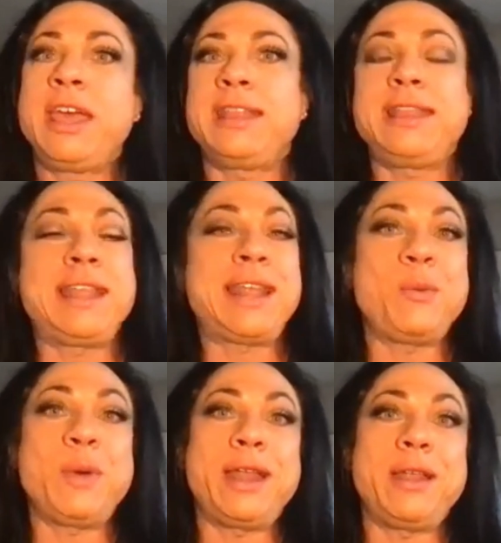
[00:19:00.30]
and then I
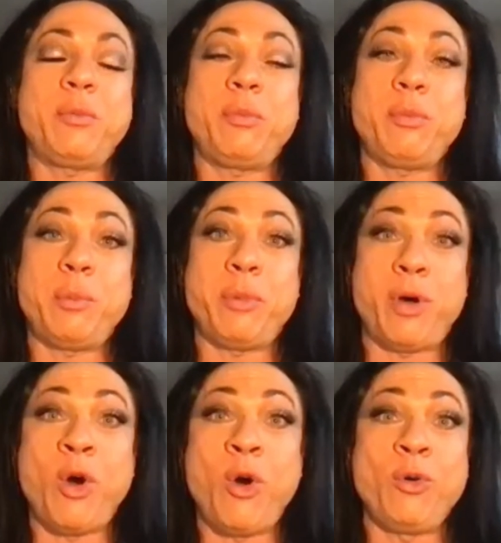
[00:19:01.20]
went
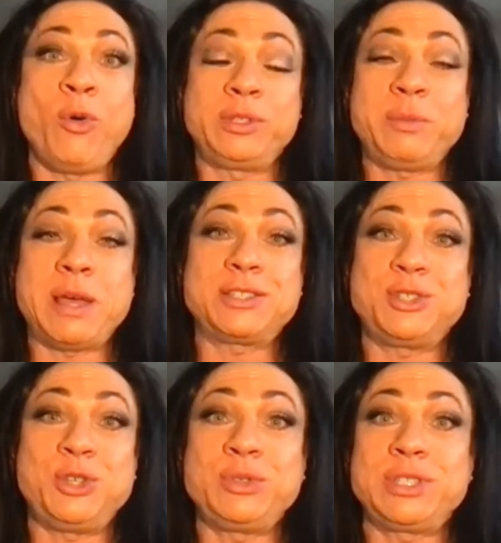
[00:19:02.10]
home to
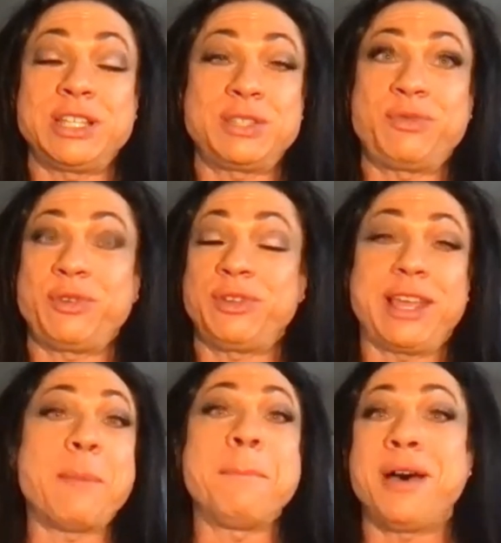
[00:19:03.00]
Massachusetts for
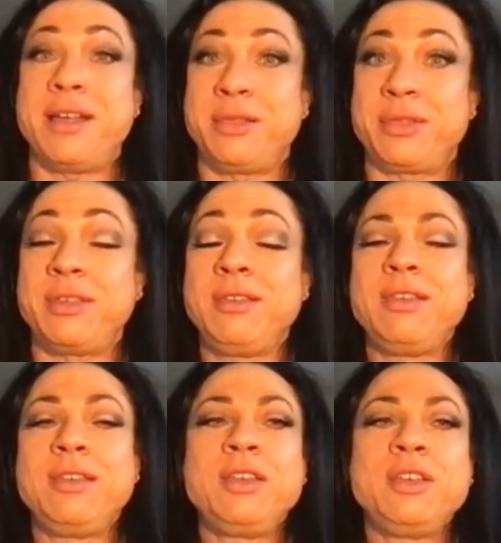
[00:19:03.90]
like a month.
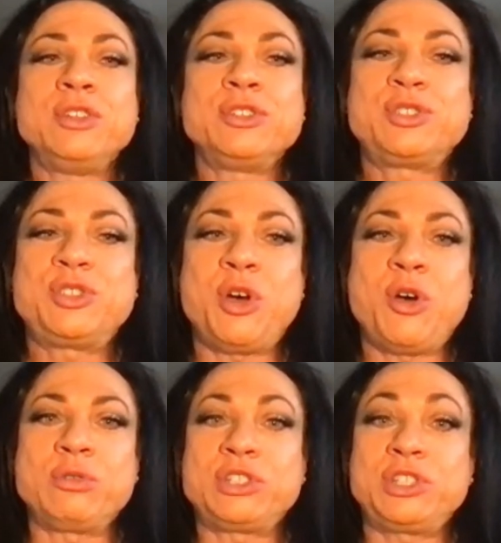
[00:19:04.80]

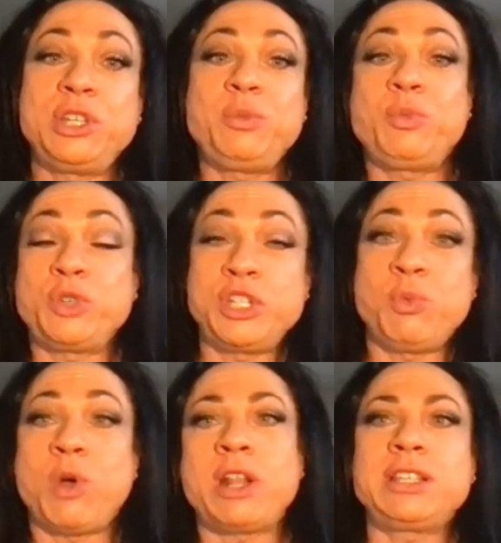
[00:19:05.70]
So she
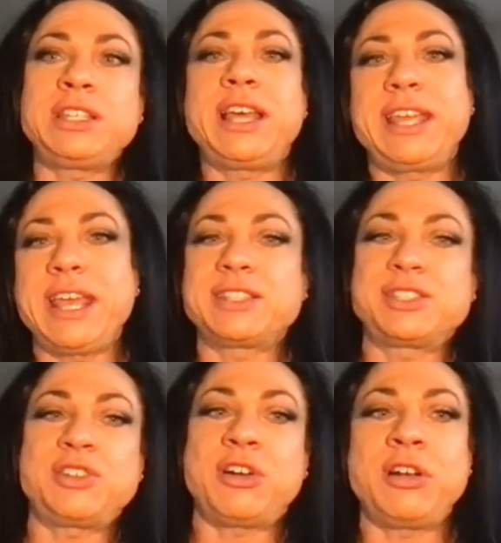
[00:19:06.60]
wanted to like get
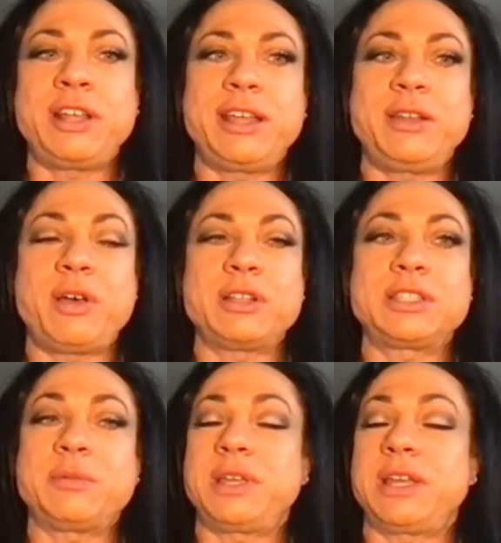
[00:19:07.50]
started on
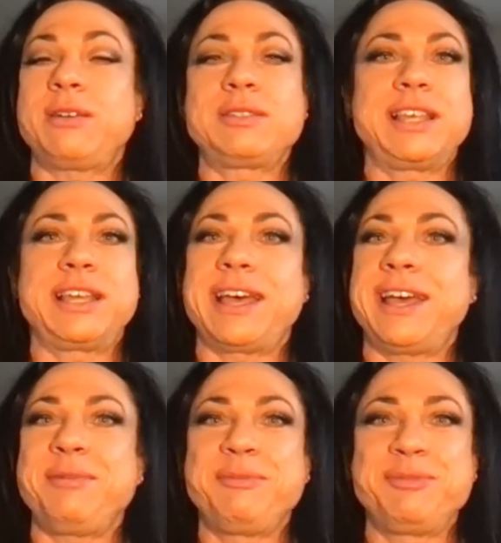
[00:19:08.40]
something. I was like,
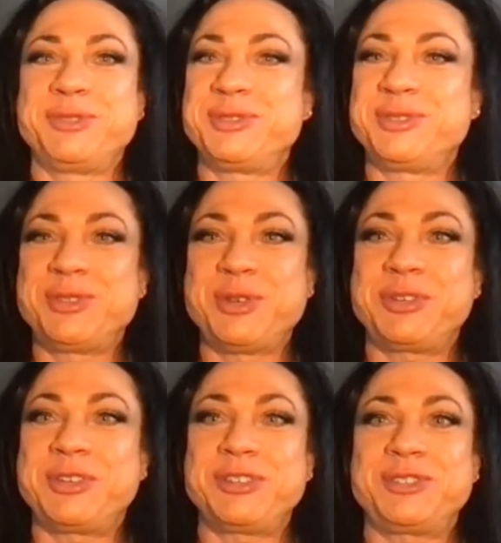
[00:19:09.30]
I am so,
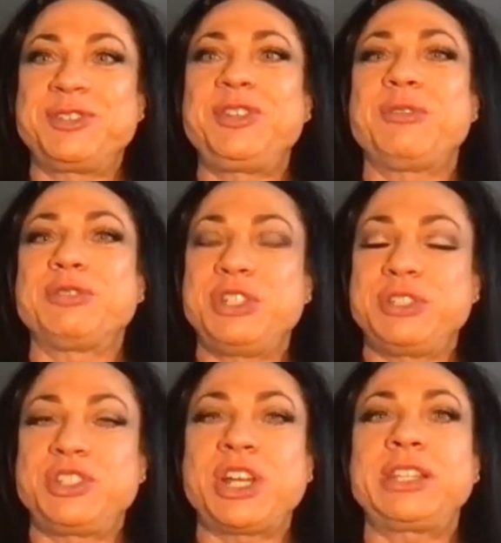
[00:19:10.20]
because you know,
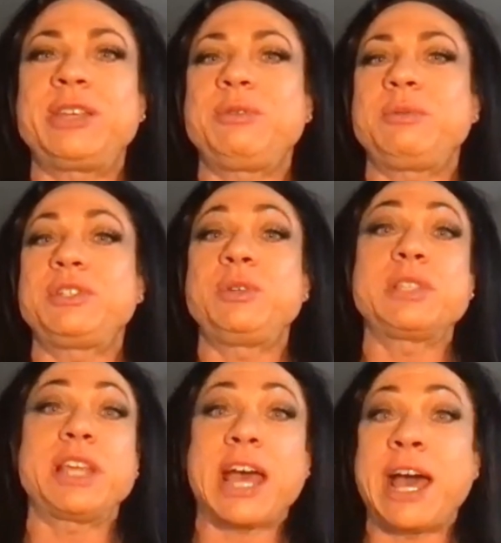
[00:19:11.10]
she's checked in with me. She
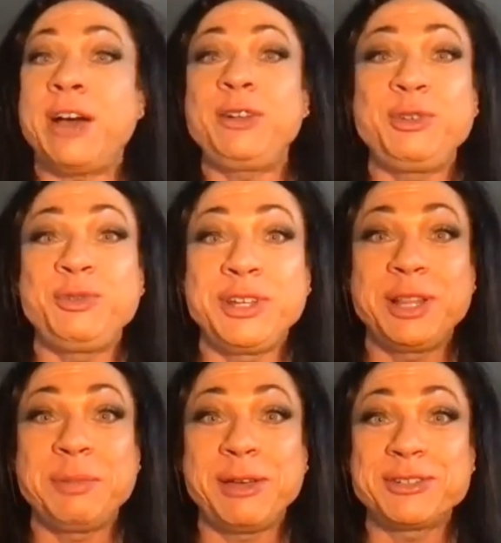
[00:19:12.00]
was like, how do you
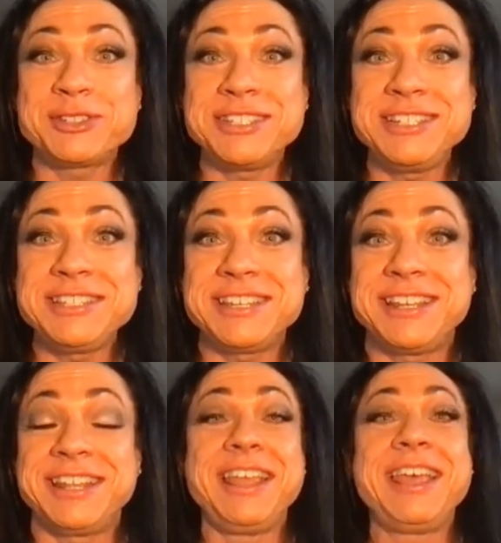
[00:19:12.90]
feel about your
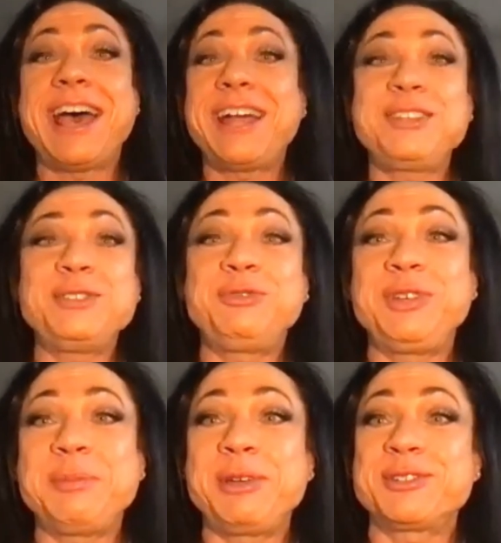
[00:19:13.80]
season? How did you
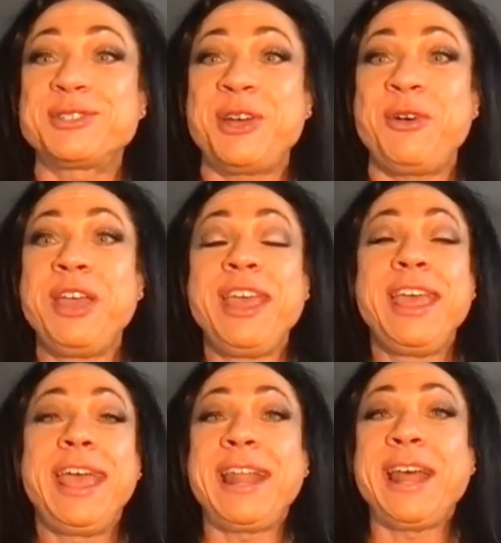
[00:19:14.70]
feel about your show?
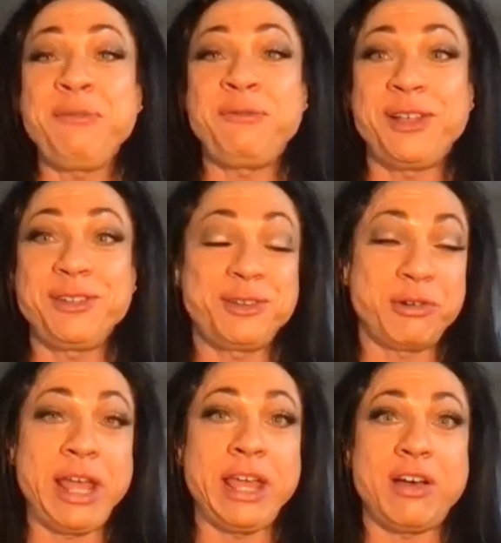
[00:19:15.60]
And I felt
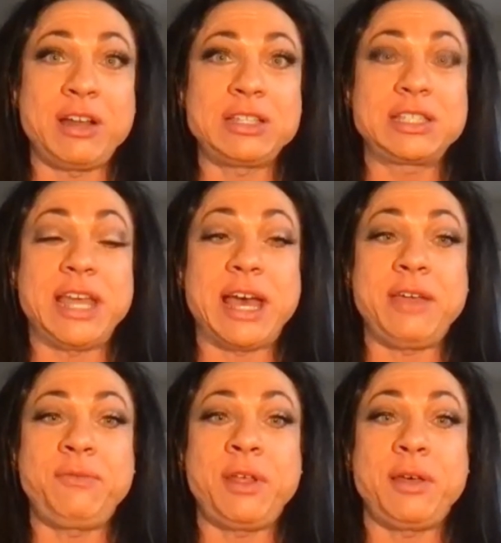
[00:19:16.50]
great, honestly.
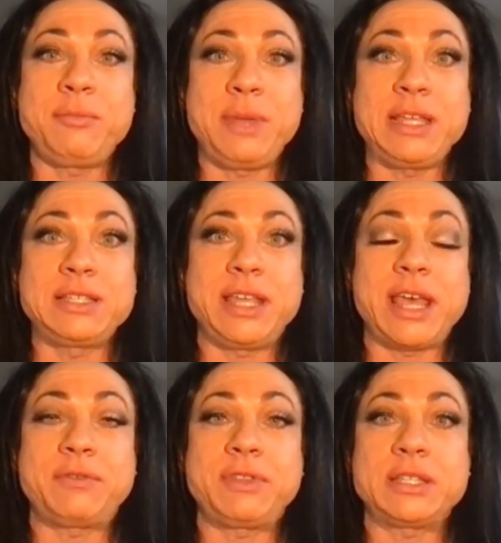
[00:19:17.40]
I felt
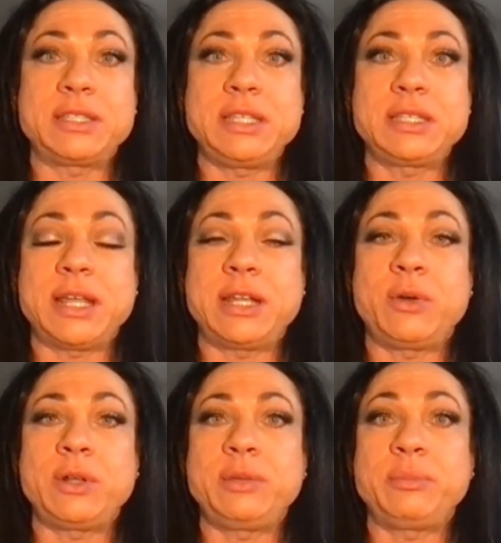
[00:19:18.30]
amazing after that season. I
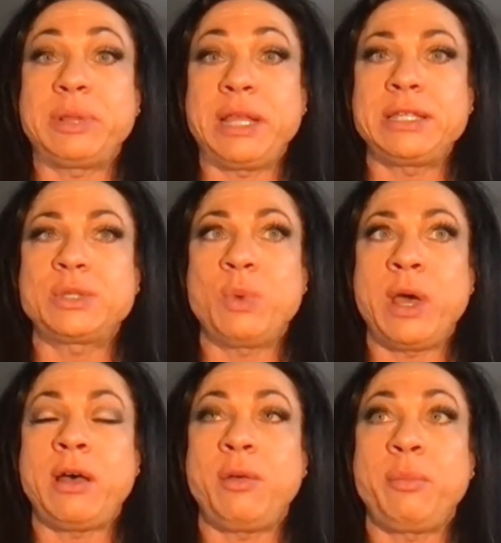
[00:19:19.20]
know I didn't place
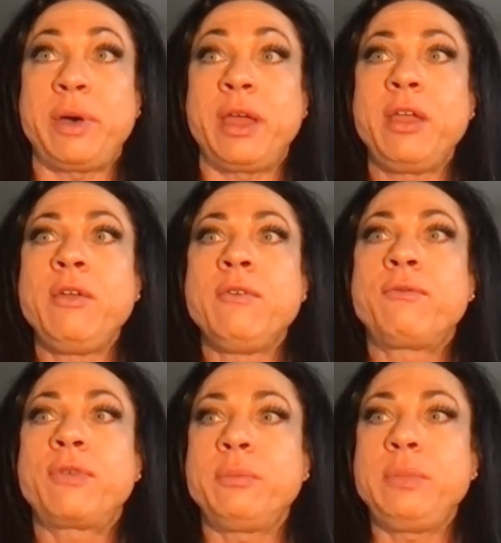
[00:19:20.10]
well, but
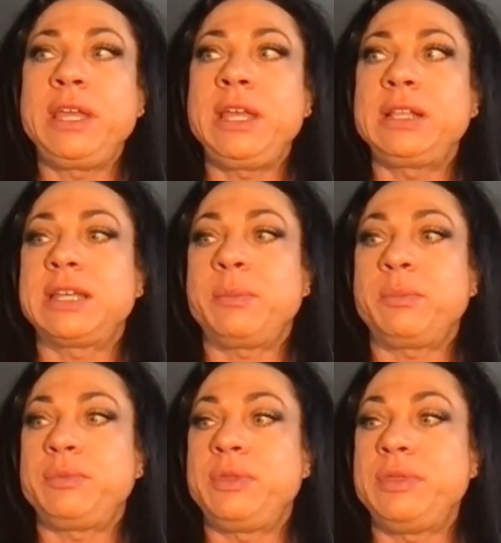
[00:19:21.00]
for me,
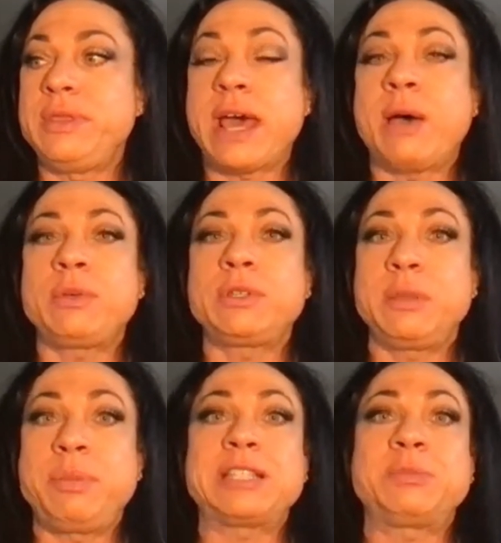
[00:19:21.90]
that was
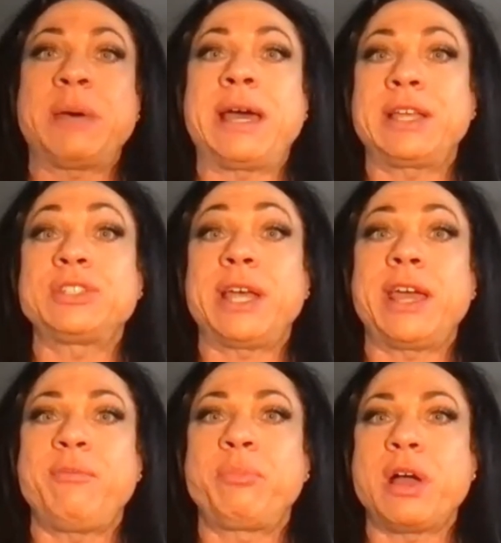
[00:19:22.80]
the best package I
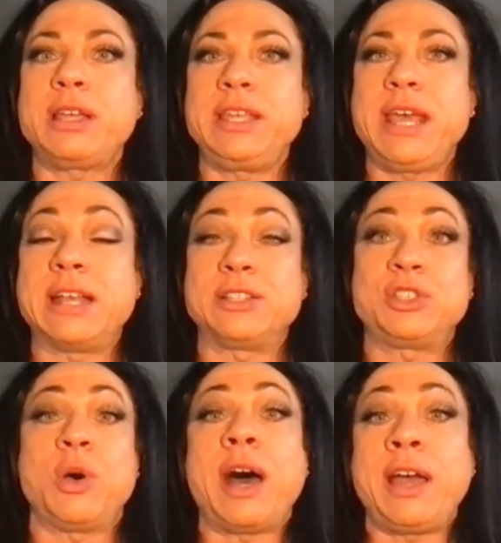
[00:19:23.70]
have brought yet.
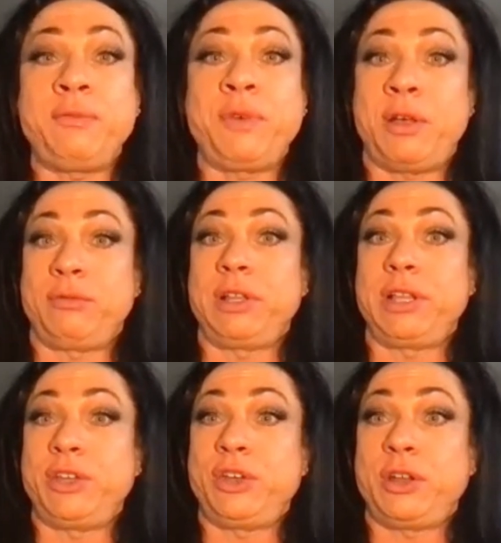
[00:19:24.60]
So I felt
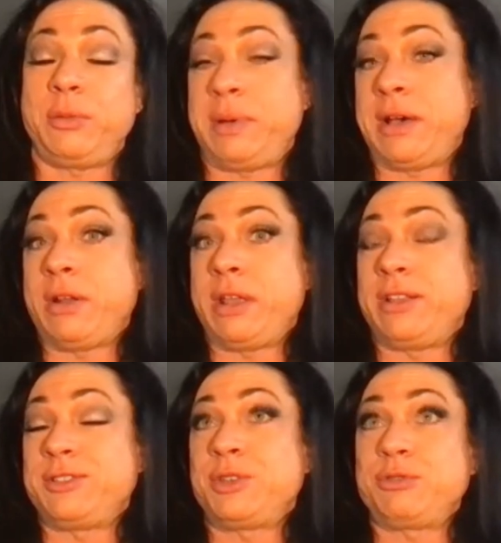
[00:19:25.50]
really good about it.
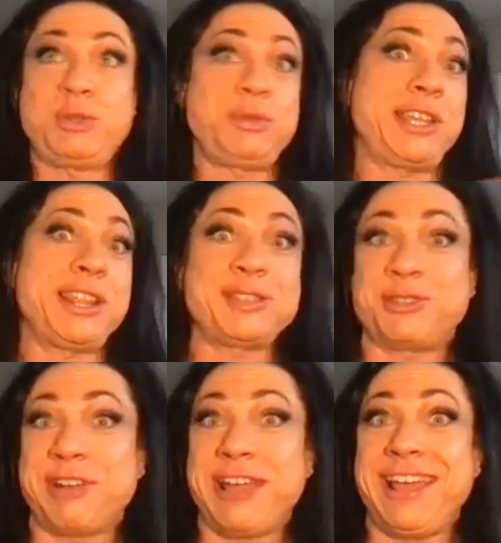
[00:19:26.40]
And so she was like, that's
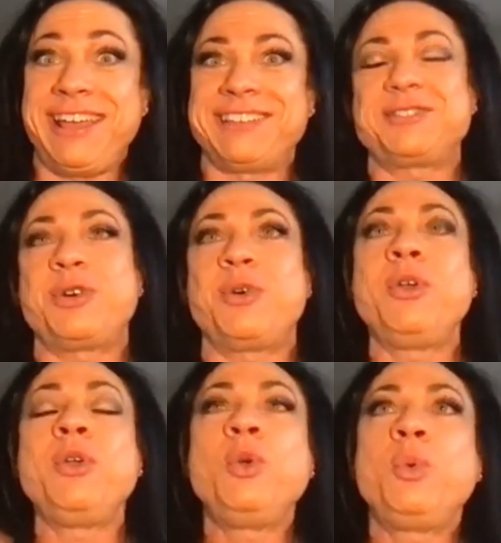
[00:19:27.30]
great. And so
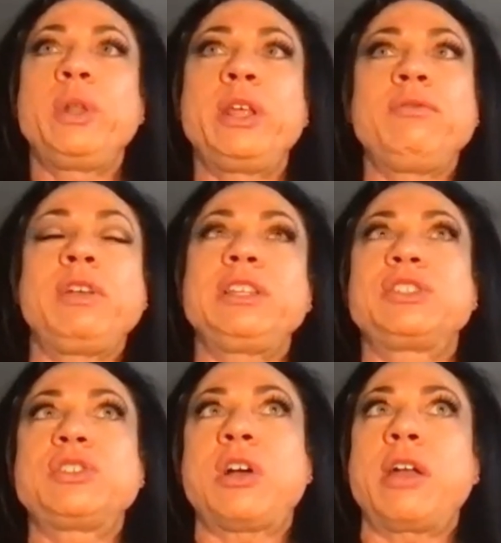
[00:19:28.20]
we didn't really
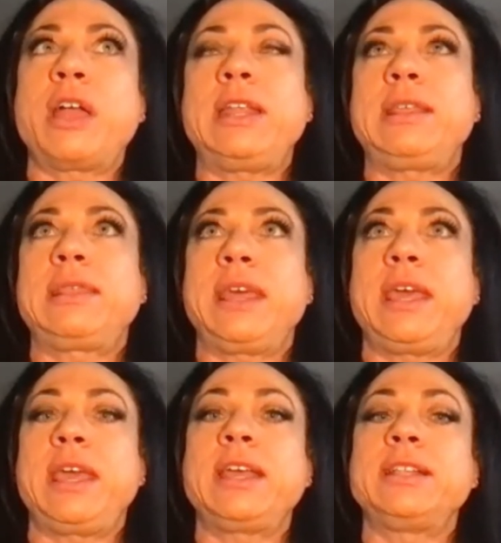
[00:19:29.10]
start
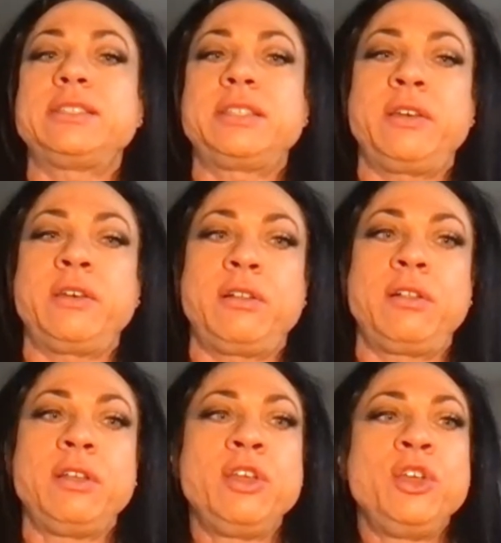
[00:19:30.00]
anything until,